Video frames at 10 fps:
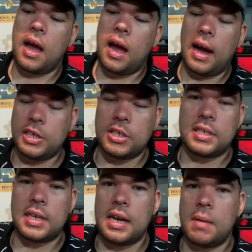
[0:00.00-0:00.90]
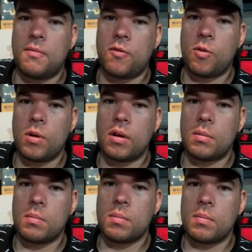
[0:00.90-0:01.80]
I just signed up for
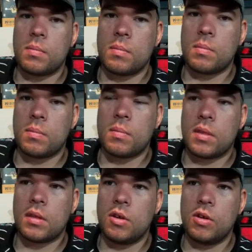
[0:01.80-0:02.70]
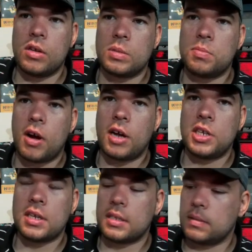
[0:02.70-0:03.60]
Google's
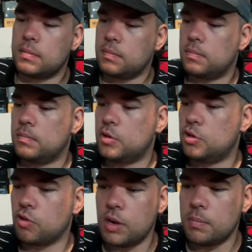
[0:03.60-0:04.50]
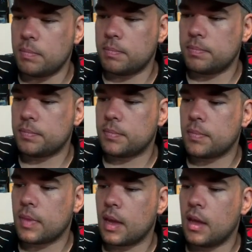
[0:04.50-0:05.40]
Project Stream,
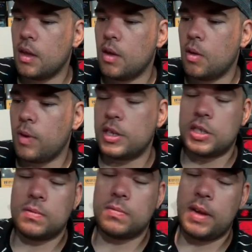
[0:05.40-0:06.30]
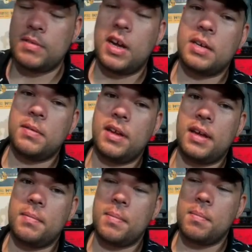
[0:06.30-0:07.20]
which we haven't talked about
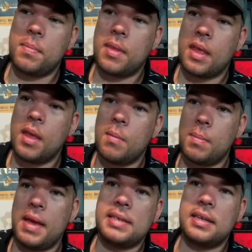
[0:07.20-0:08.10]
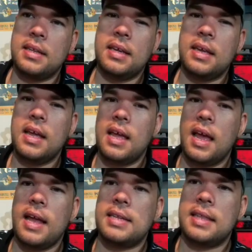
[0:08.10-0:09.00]
yet. But basically,
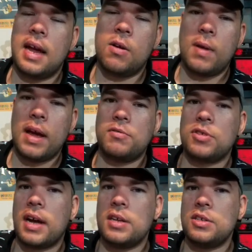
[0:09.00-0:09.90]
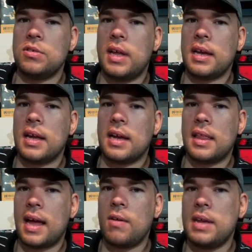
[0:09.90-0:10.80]
it's their way of trying to do like a
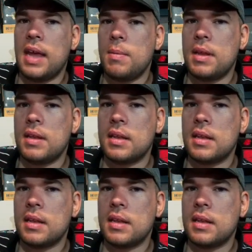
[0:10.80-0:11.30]
cloud gaming